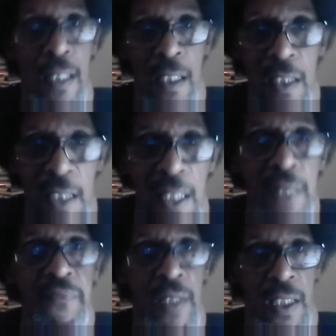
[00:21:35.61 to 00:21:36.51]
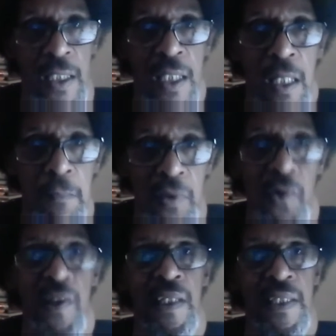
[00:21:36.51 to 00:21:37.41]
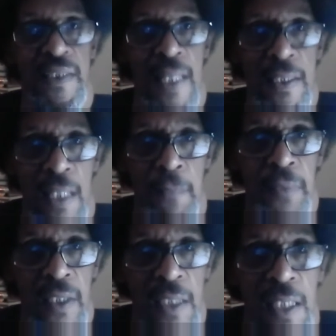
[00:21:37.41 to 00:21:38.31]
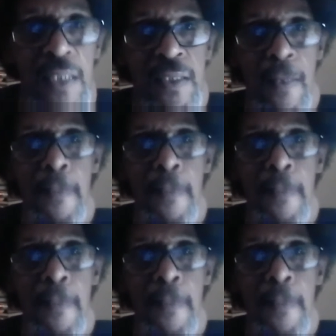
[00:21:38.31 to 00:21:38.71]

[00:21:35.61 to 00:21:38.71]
live in the communities that they police.